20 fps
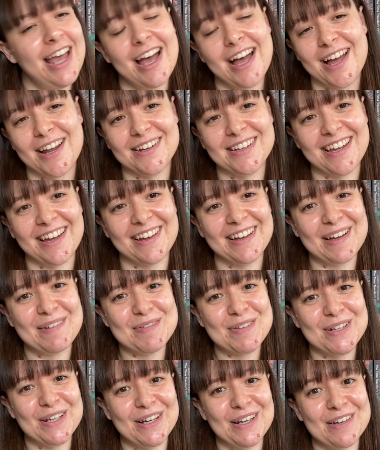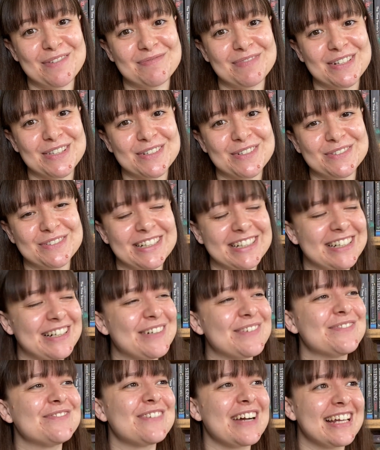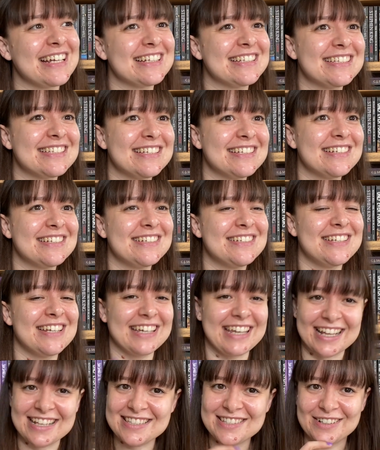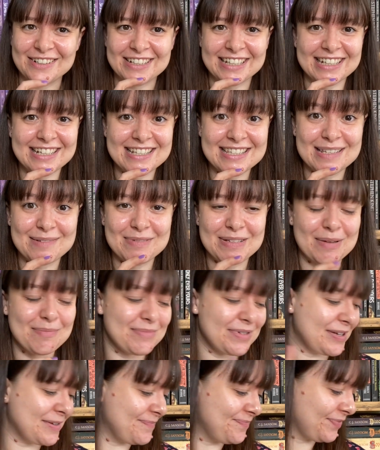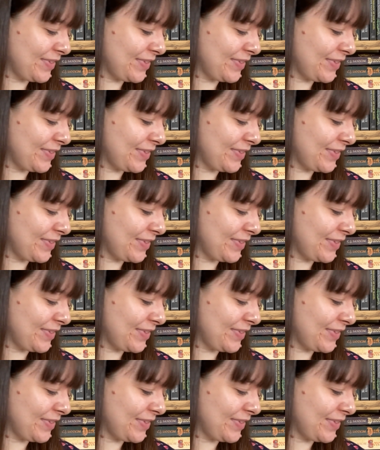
And yeah, I absolutely love my school. I can't wait to get stuck in September.